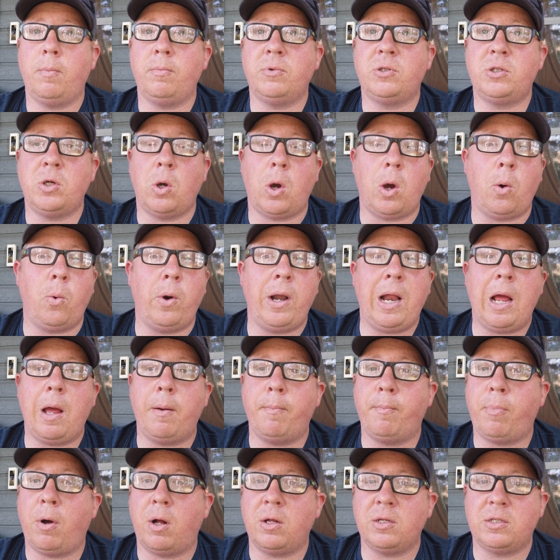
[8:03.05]
So I went
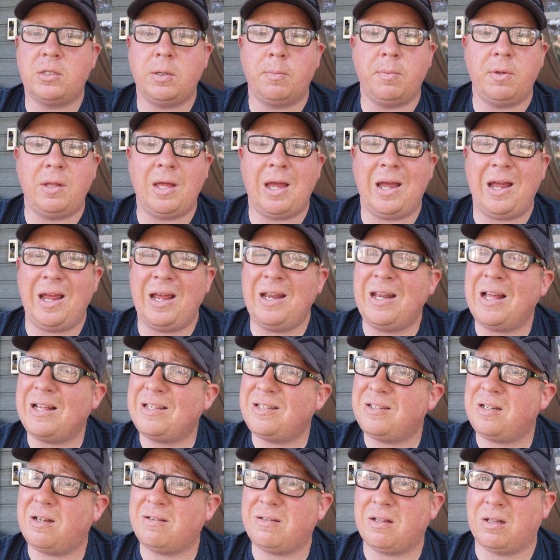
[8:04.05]
out and bought some of that, and that
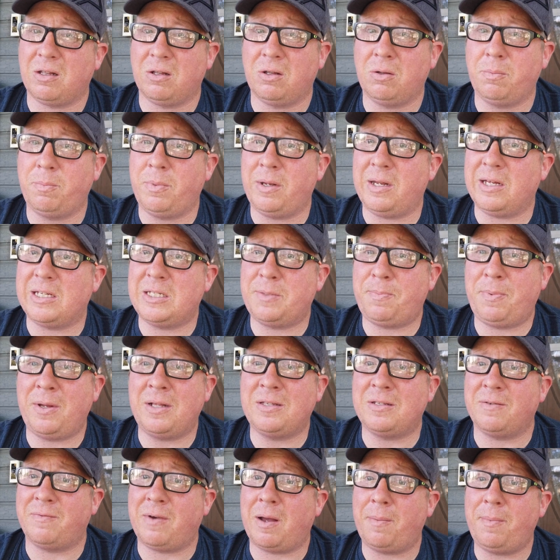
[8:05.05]
stuff's a little bit
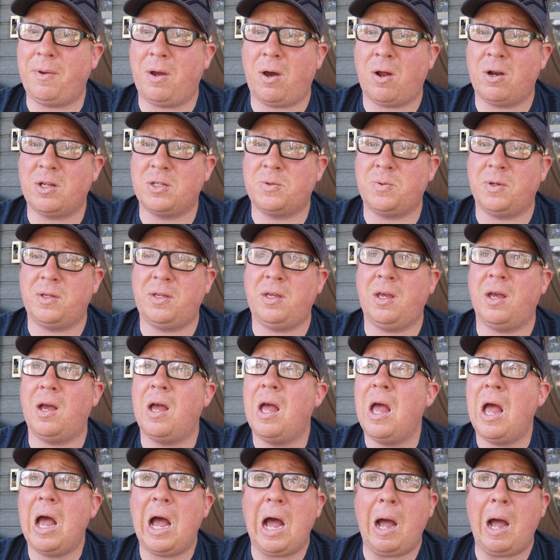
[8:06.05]
expensive. I'll be honest with you.